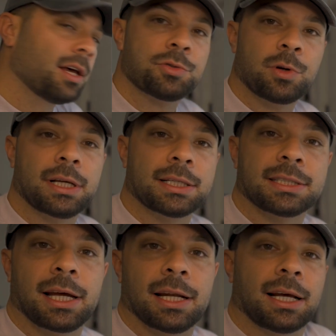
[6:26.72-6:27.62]
I was really
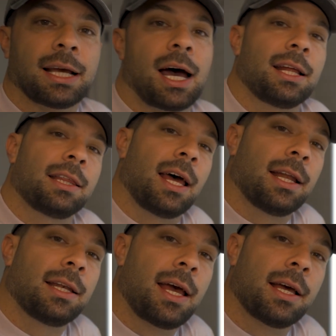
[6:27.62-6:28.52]
excited, I got it
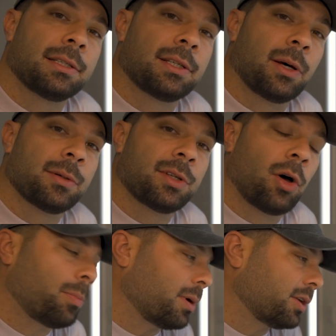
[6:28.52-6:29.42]
that day, so I was
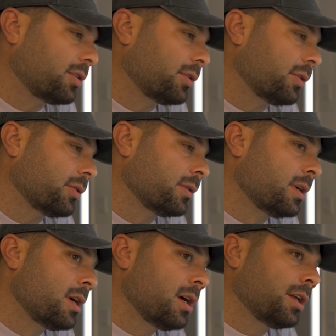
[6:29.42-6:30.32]
hoping to
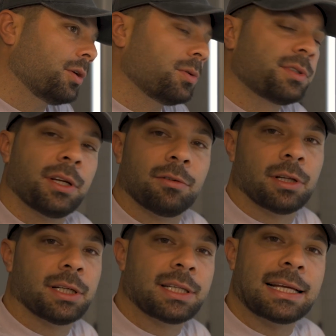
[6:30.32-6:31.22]
use it and
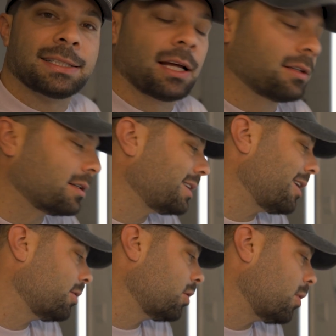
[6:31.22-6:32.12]
really test out the
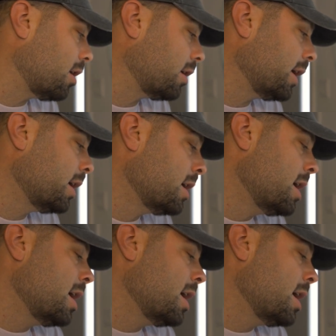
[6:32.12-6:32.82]
sound quality.